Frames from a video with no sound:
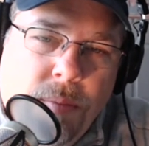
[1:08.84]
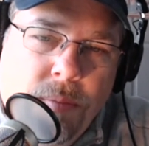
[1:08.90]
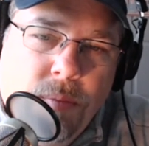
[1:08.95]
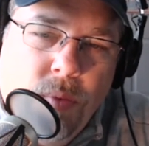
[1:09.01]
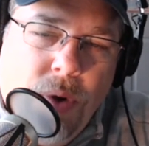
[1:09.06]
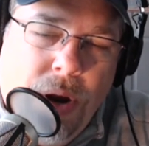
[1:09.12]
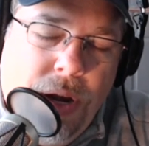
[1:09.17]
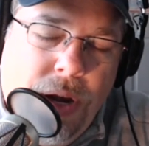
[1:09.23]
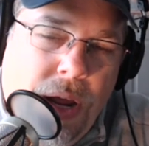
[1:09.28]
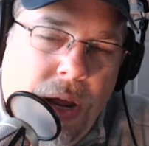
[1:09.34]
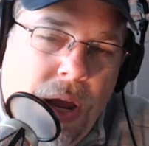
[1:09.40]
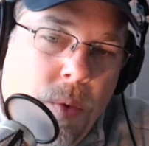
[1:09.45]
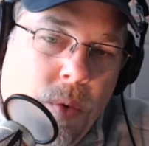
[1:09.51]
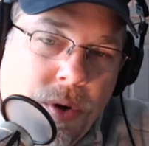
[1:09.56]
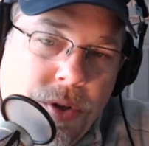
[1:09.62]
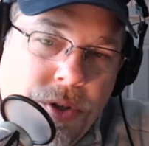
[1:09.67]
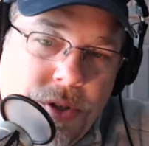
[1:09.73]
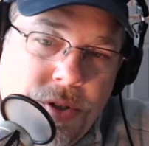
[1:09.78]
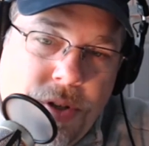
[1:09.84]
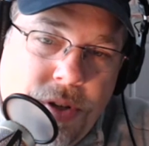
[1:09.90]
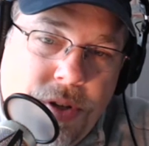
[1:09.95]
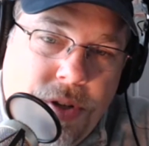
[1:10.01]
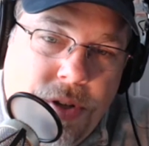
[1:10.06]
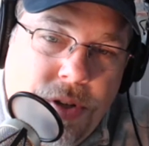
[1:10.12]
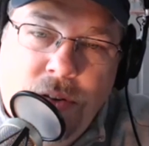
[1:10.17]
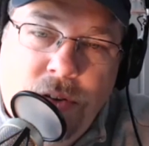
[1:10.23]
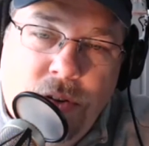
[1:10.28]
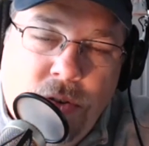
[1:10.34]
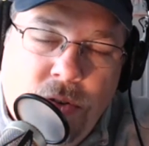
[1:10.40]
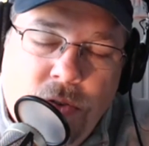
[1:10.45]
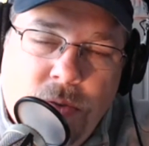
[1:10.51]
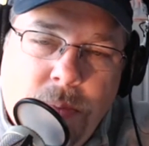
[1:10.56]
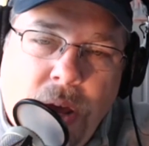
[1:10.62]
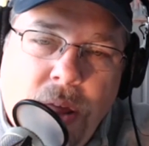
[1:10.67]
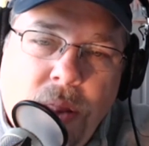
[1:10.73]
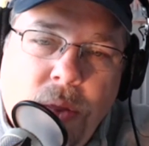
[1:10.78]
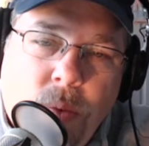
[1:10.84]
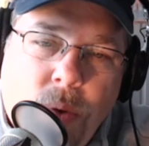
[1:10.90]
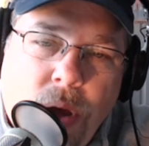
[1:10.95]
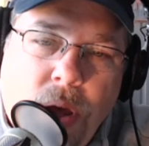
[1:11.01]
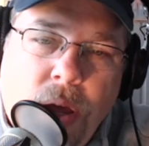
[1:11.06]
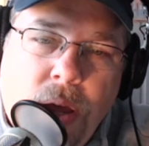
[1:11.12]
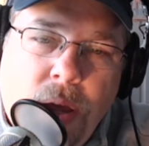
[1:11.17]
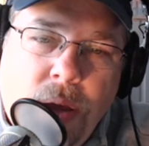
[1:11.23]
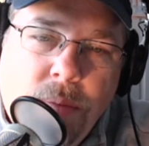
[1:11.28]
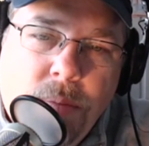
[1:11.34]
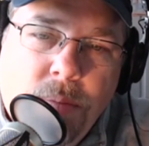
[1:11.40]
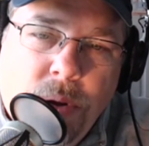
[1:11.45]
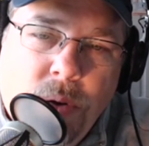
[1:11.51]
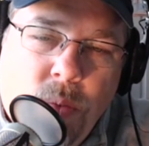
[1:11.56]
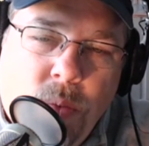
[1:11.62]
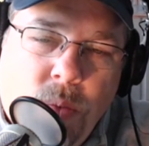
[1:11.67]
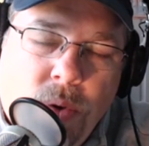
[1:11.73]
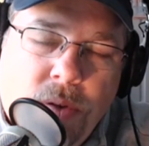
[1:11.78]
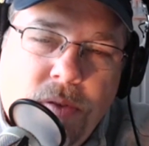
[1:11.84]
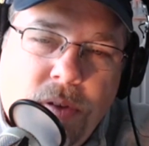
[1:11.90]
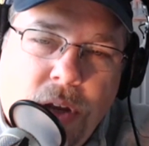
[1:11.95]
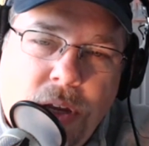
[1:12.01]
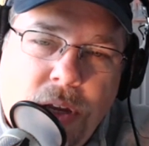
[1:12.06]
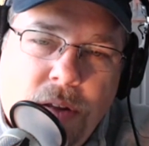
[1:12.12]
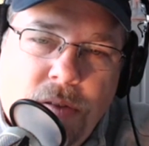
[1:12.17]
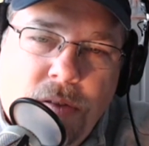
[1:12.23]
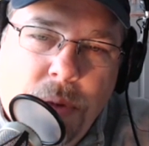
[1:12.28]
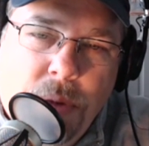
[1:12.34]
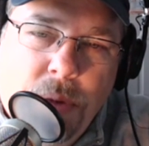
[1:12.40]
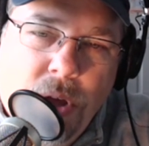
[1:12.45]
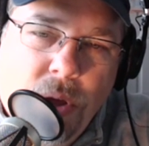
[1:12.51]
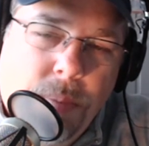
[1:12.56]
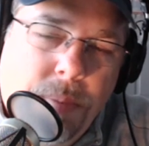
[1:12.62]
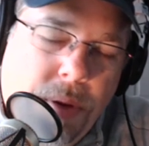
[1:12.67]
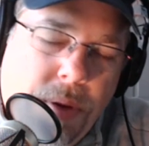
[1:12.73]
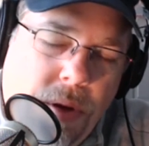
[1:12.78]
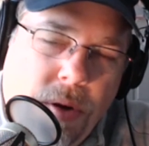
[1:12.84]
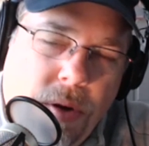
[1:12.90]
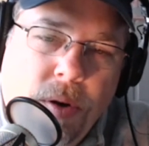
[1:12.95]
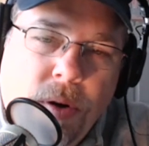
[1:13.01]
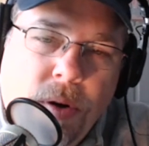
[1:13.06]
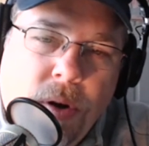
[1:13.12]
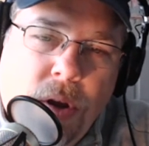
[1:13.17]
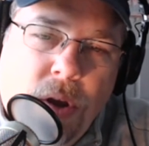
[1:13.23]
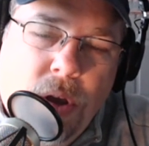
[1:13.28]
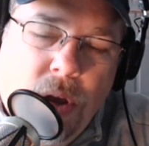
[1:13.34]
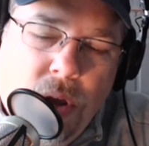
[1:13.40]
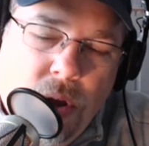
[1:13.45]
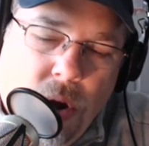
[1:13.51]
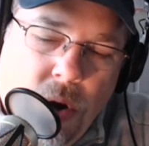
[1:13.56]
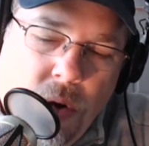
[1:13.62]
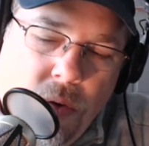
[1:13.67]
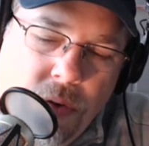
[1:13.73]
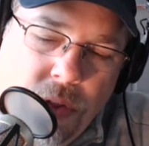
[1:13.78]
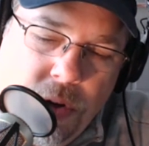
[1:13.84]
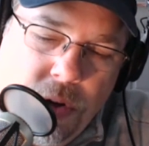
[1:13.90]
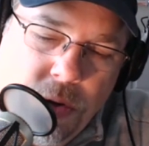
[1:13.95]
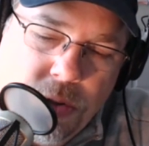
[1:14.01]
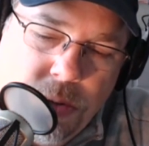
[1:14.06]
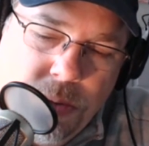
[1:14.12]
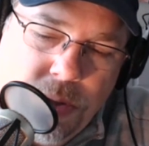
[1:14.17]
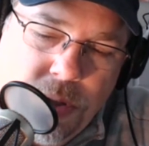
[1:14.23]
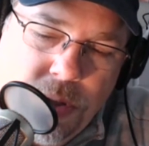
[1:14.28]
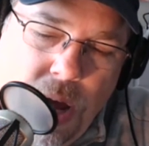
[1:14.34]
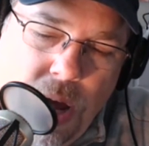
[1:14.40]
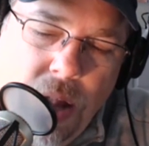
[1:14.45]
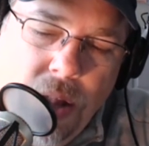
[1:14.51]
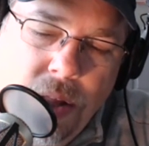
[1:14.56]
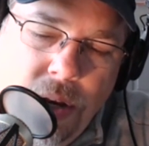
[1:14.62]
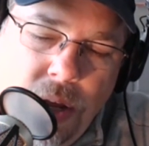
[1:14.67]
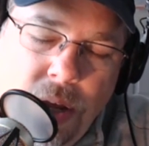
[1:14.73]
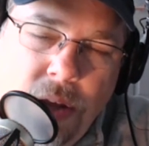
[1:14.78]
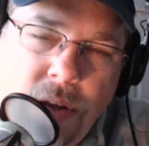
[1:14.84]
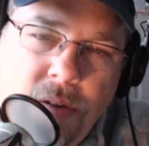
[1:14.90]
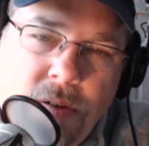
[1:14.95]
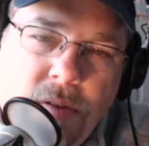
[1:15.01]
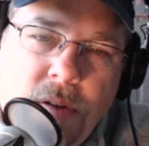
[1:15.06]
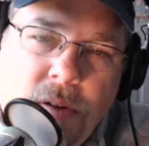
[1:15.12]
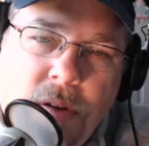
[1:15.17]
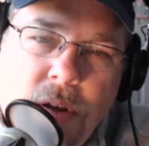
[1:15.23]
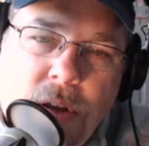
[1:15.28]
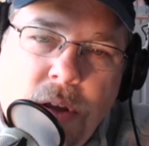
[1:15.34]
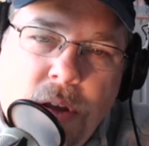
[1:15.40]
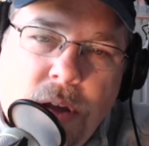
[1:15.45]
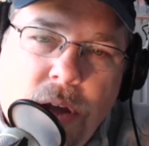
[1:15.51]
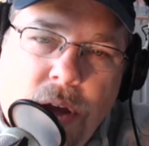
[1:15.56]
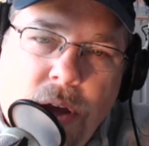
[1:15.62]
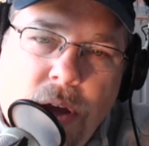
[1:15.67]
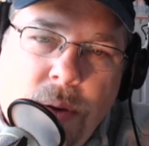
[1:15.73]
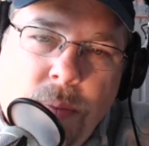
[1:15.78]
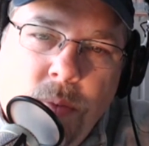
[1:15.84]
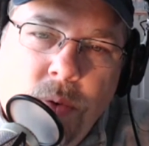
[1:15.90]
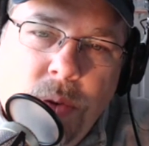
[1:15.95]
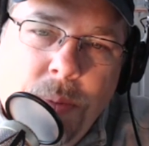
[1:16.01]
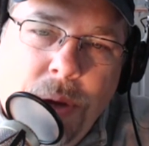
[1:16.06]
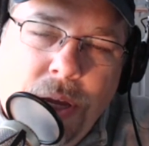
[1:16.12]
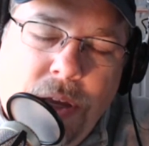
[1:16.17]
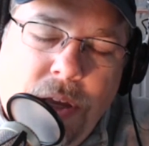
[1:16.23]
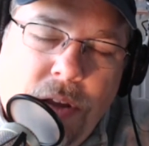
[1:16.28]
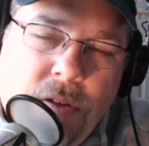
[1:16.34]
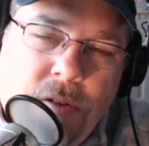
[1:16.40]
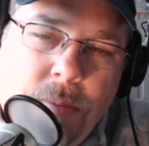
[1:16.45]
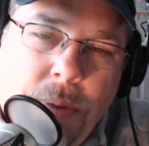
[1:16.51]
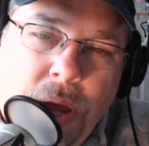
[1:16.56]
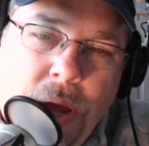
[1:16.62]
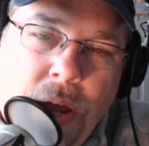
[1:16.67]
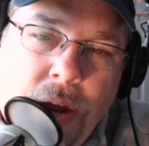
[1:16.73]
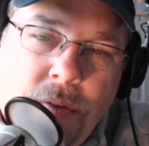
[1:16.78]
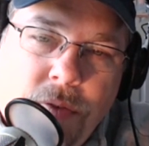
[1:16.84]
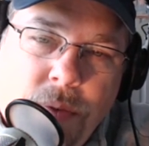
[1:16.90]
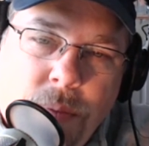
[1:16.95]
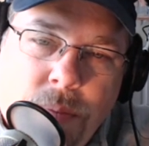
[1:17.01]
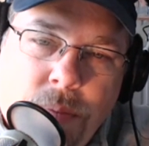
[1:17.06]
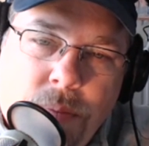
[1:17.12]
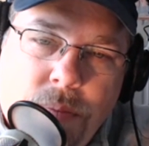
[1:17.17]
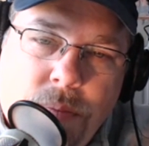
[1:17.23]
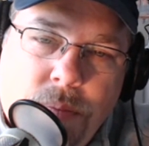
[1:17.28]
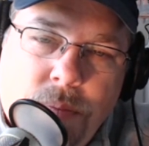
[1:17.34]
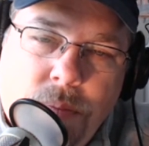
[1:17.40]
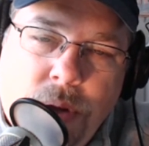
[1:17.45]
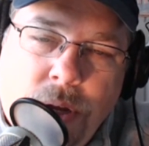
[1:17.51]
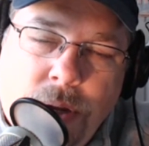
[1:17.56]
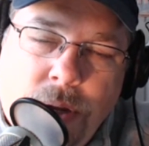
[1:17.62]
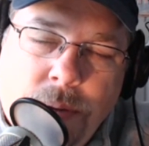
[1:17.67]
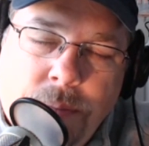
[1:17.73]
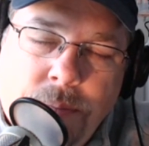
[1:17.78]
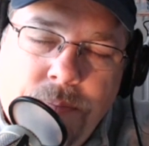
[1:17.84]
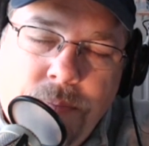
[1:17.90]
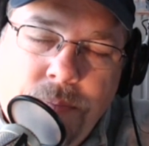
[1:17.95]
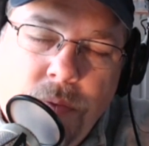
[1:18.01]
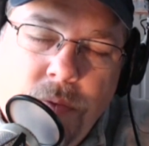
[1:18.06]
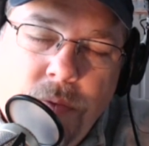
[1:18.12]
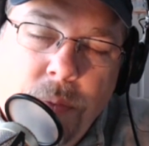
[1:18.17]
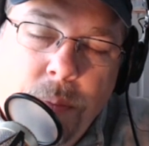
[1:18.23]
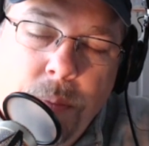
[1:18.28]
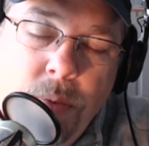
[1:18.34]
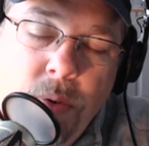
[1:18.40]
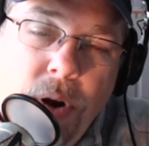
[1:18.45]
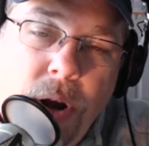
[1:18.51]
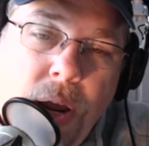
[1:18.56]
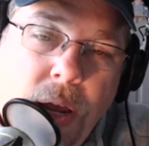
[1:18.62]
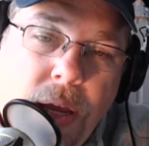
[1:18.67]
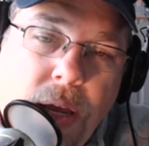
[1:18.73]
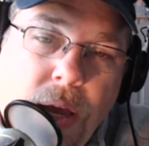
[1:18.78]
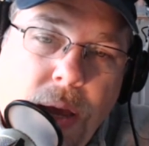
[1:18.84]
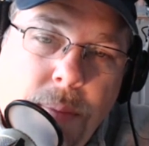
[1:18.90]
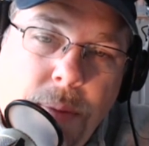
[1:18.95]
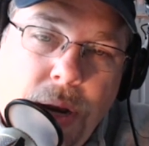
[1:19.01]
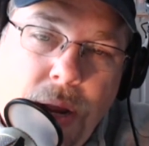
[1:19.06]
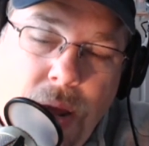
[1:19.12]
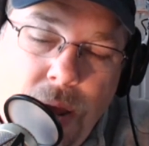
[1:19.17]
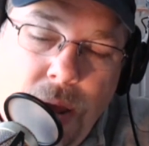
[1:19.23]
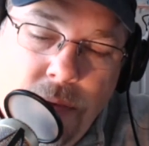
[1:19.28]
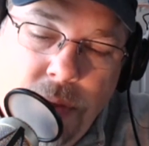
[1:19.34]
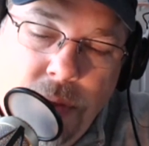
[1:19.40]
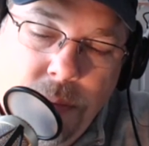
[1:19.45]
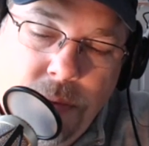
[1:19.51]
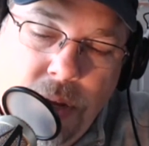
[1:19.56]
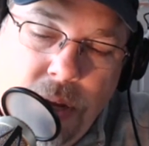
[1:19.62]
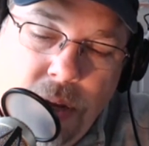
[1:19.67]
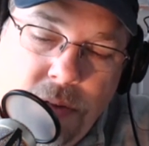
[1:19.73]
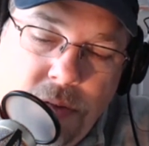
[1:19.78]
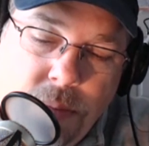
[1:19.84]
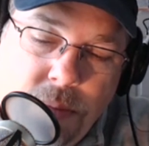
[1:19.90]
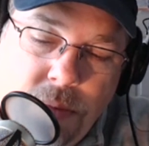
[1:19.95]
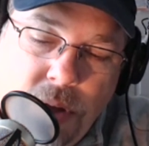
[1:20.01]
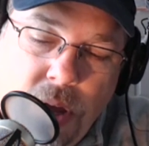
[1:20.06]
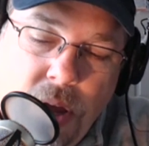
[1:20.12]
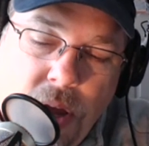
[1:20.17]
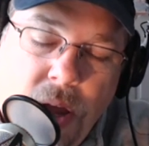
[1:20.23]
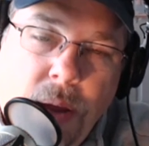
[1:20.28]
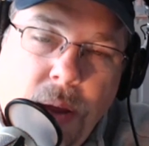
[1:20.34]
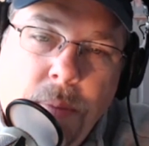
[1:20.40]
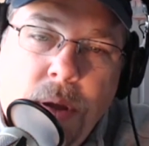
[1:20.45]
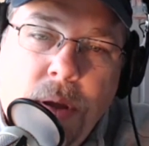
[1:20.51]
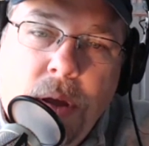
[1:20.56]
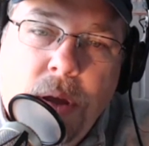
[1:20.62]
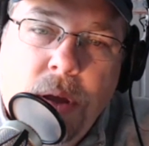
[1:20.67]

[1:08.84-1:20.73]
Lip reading: Right now we're just on iTunes, by the way, but once I get some help here over the Christmas holidays, with my kids back from break, I'm going to have them take some time